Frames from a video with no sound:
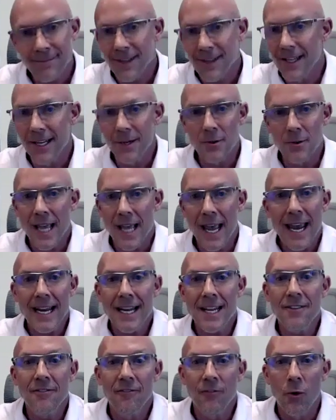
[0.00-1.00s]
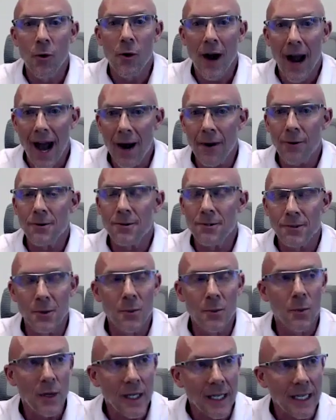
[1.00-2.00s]
And it was 84 hours a
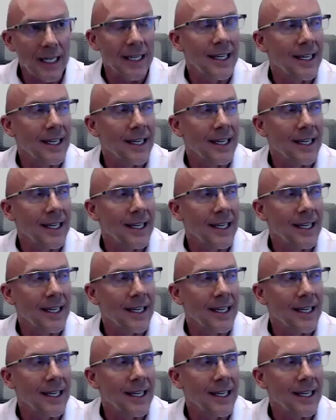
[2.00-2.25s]
week.